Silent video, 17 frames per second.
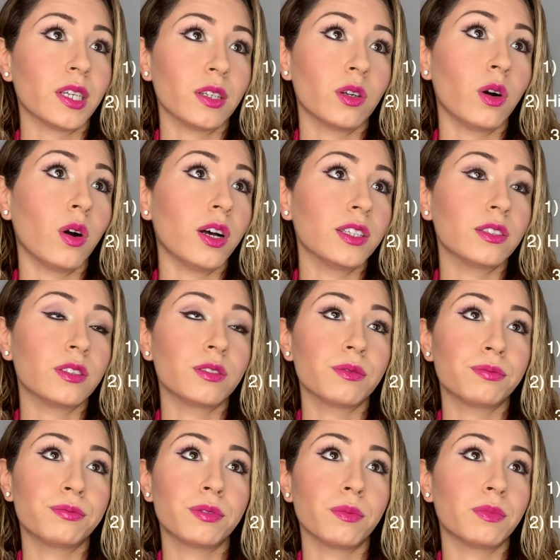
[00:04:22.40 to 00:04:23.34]
go
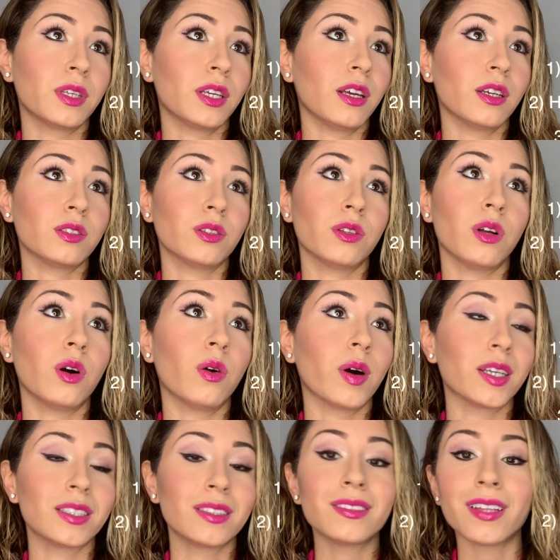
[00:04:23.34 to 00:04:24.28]
as something as low
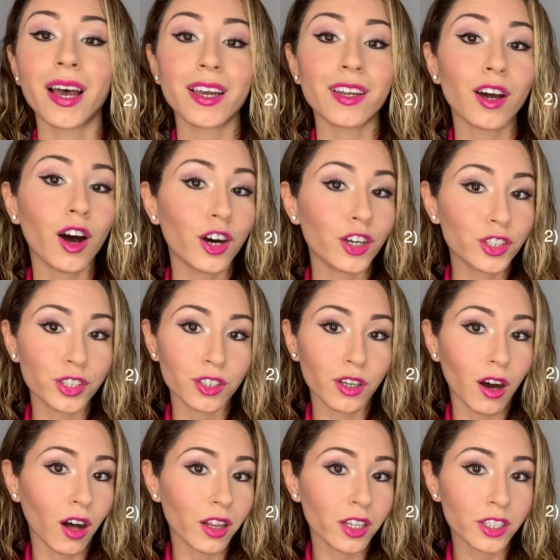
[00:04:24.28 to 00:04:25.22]
as nine hundred
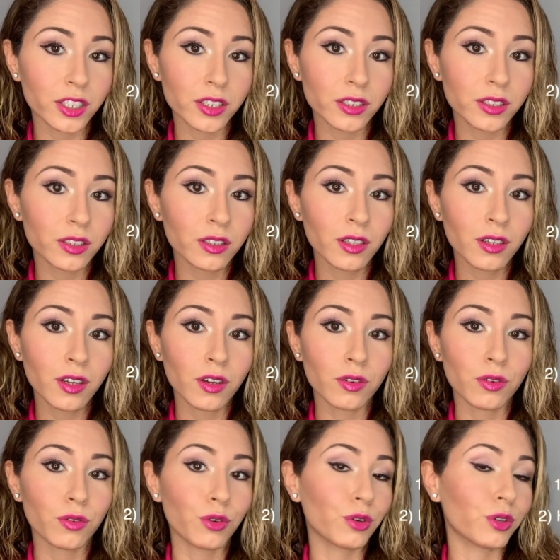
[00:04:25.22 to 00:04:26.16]
dollars
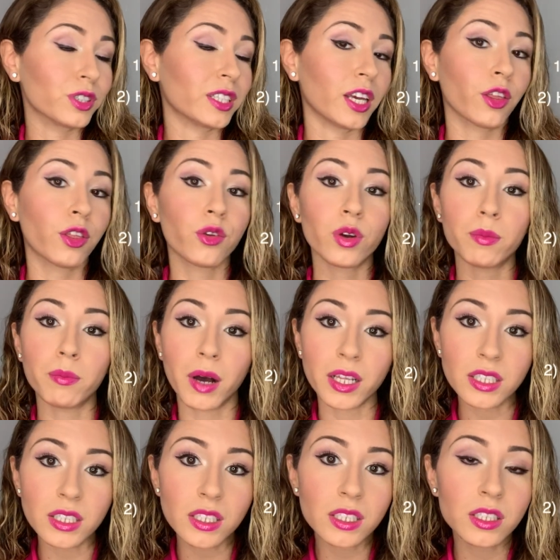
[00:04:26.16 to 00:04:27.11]
for say three
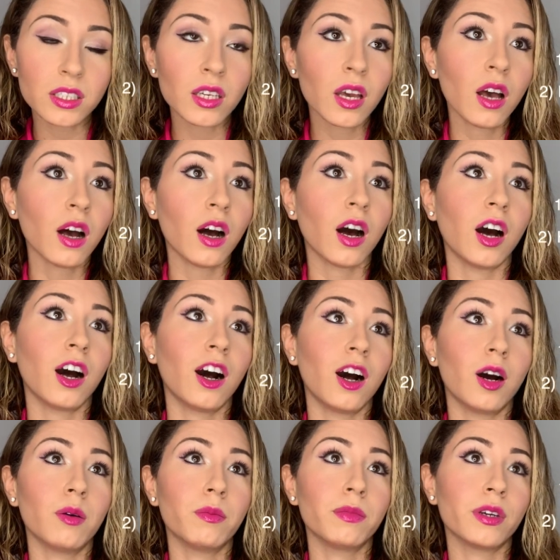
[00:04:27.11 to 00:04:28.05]
months,
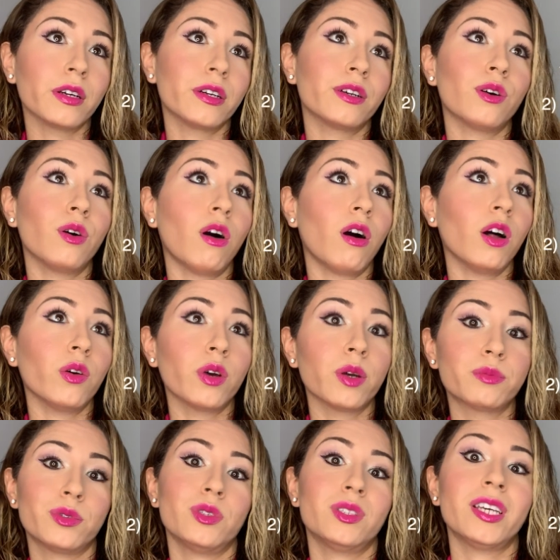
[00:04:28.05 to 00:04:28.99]
Um, and go all the
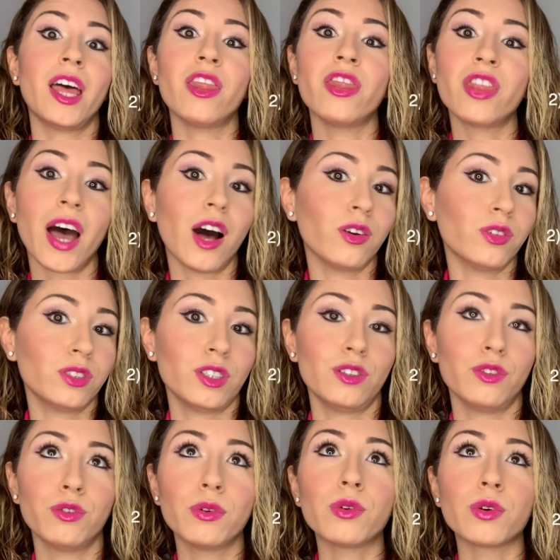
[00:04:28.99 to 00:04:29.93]
way up to ten
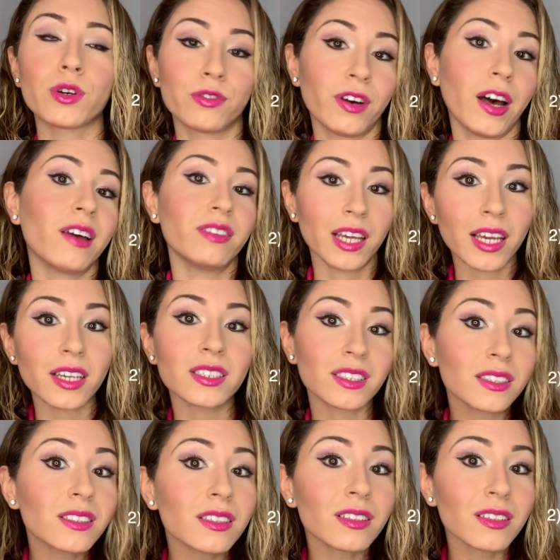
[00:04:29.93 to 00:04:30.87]
thousand dollars for five days.